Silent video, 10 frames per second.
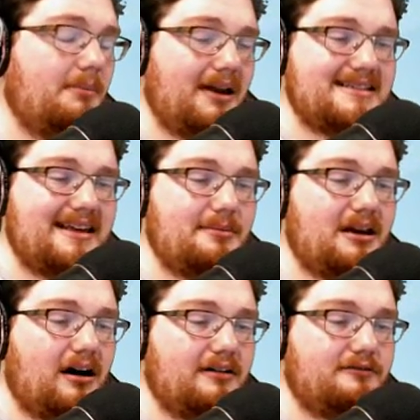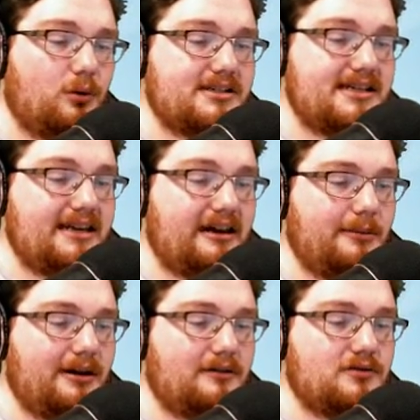Because they've been on fourteen
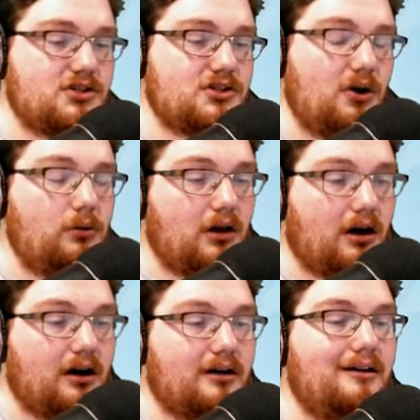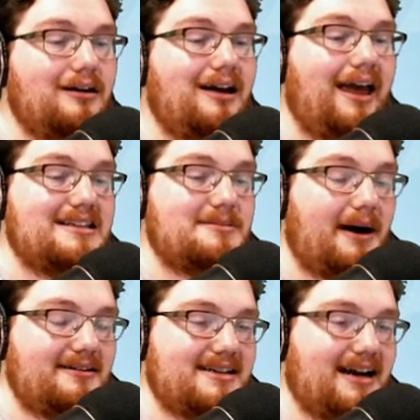nanometer for so long, it's
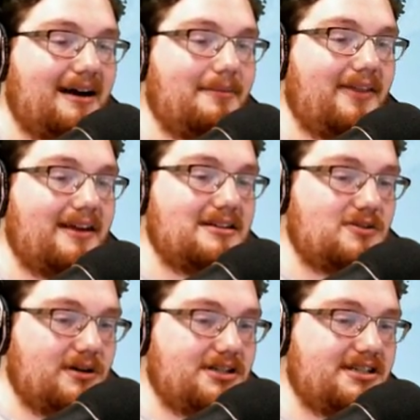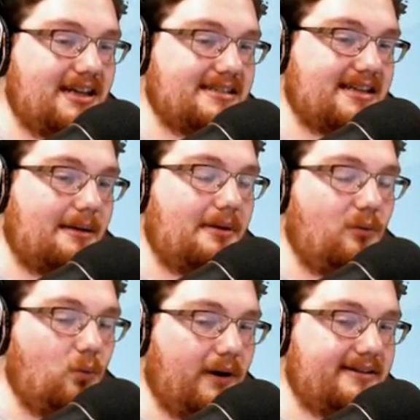about time that they switched things up
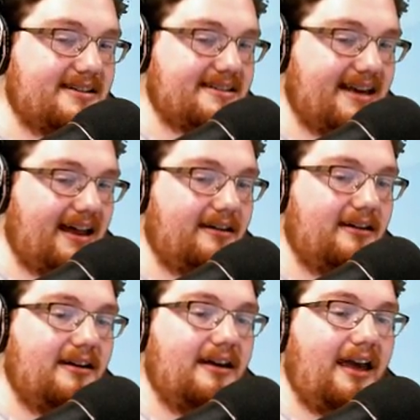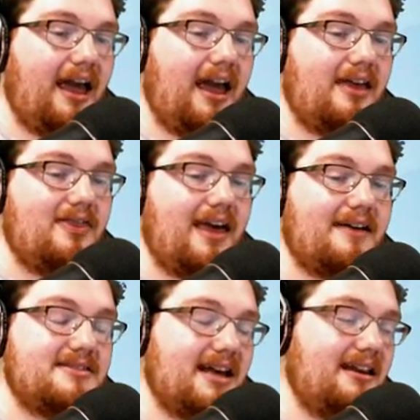and went to ten. And they
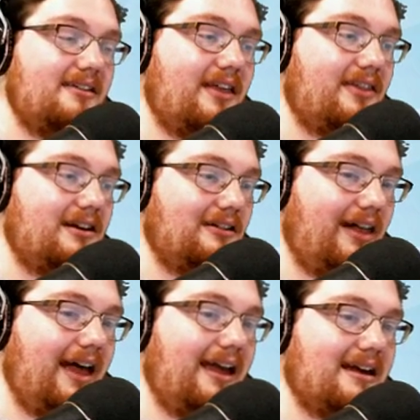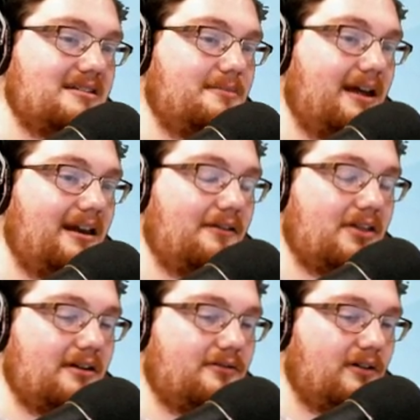have cited that the delay has been
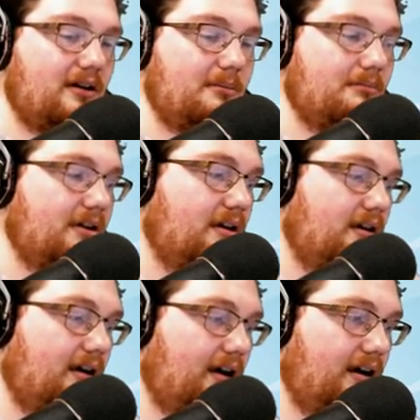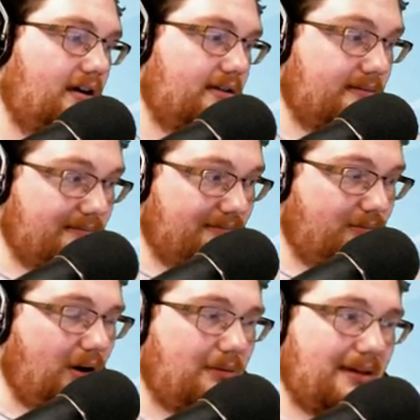everything from, uh,
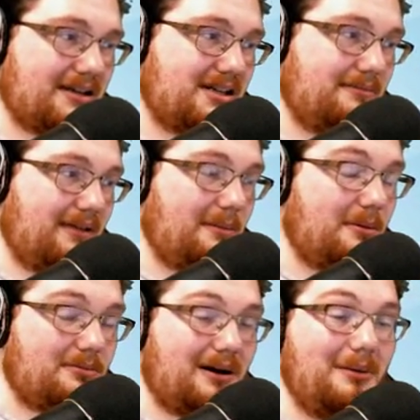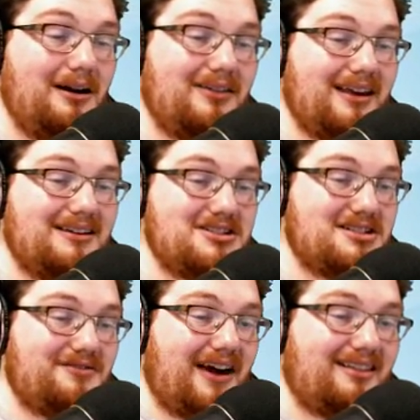well, actually have been primarily
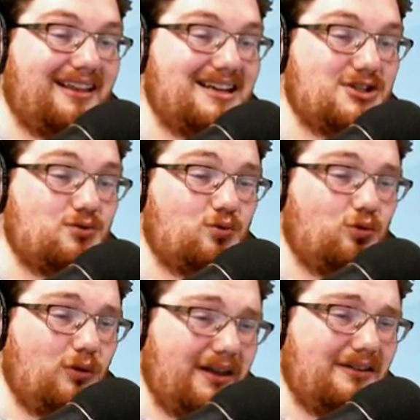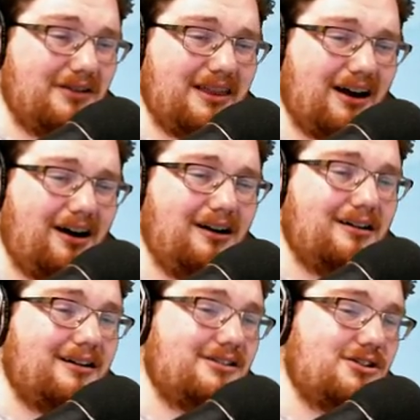just the fact that it's really, really
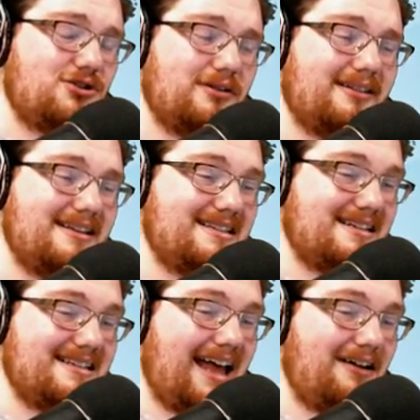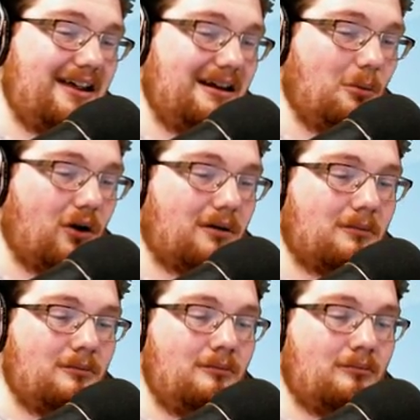hard to shrink these things down anymore.
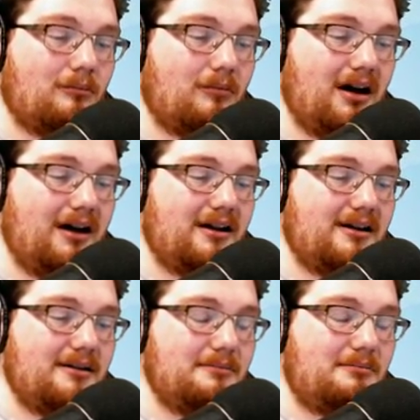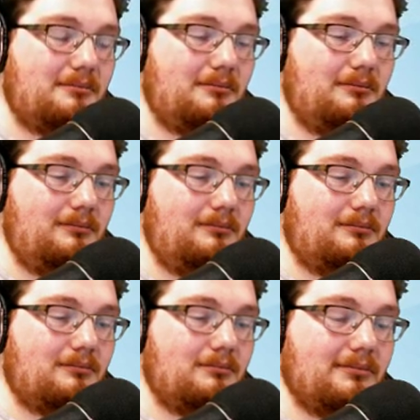Uh,
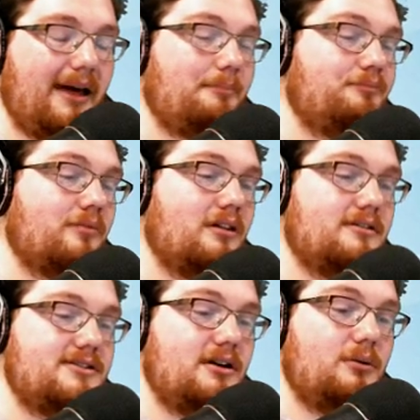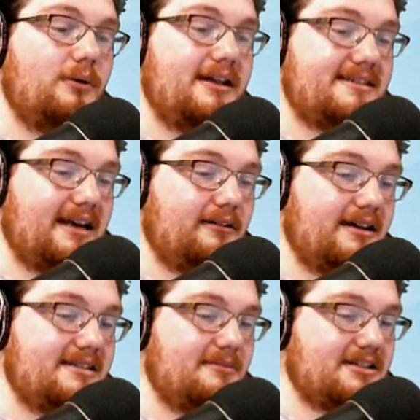yeah, so
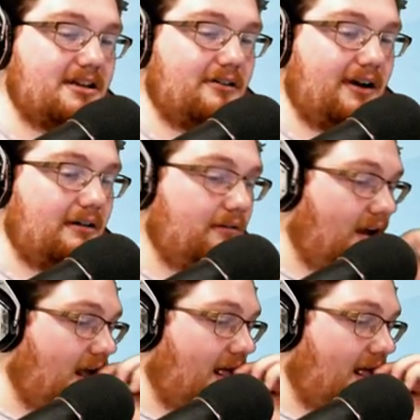Intel isn't messing around.